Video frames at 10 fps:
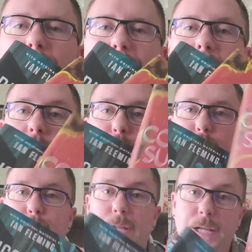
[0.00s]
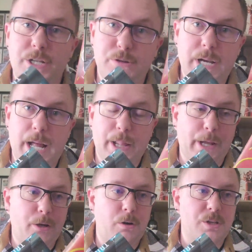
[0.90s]
I really do not like
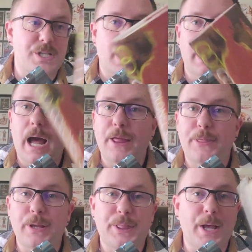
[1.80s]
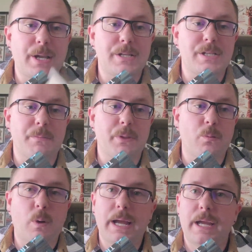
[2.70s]
Colonel Sun. I think that some of the
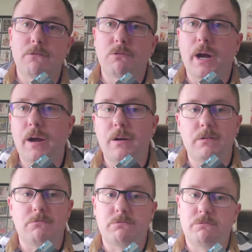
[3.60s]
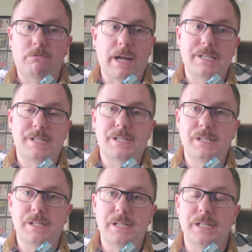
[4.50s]
way he writes
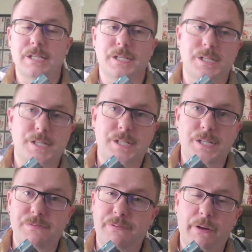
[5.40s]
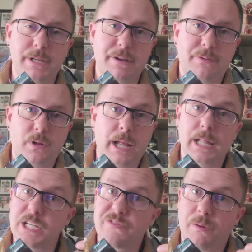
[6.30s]
is very difficult, at
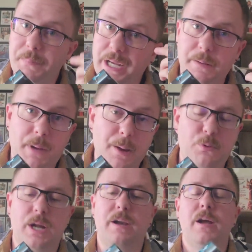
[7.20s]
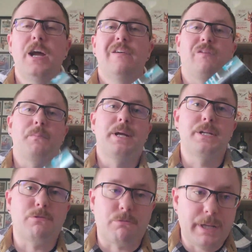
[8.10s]
least for me in my brain, for me
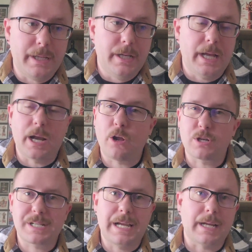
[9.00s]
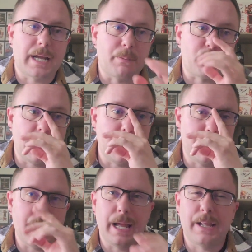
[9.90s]
to read and understand and
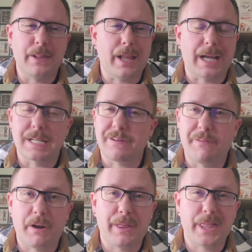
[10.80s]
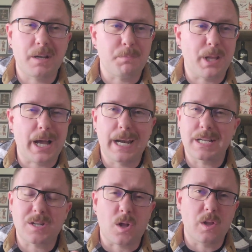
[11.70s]
comprehend. And like, it's a very thin plot.
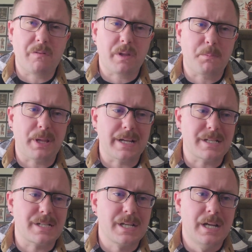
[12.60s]
It's all over the place.